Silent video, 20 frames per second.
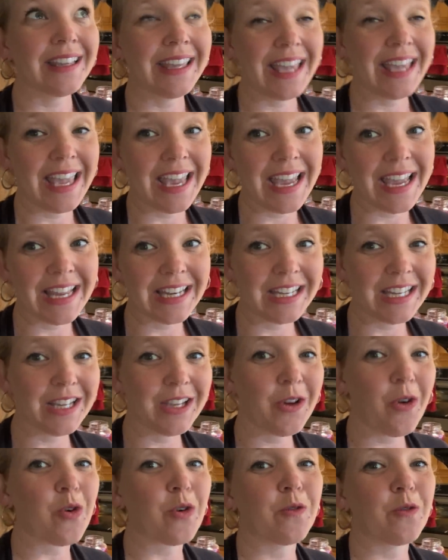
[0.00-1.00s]
canning
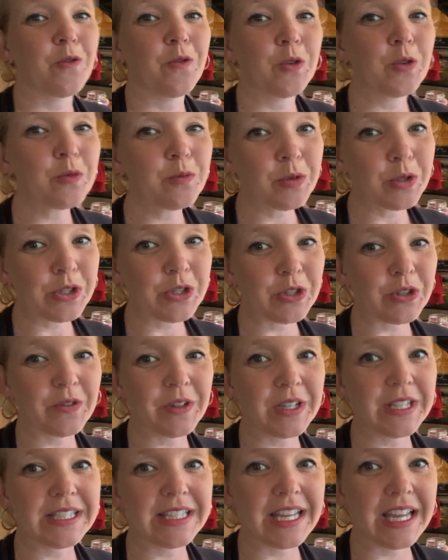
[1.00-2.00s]
or food
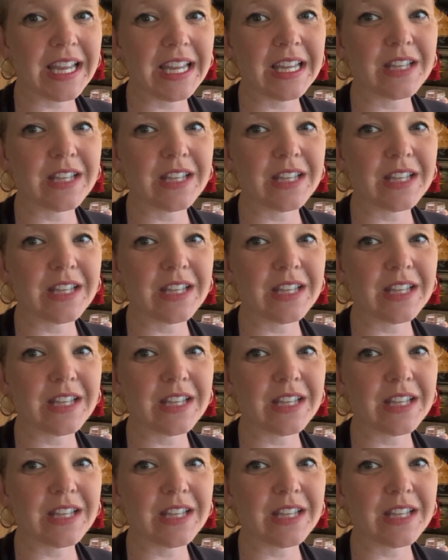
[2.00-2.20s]
preserving day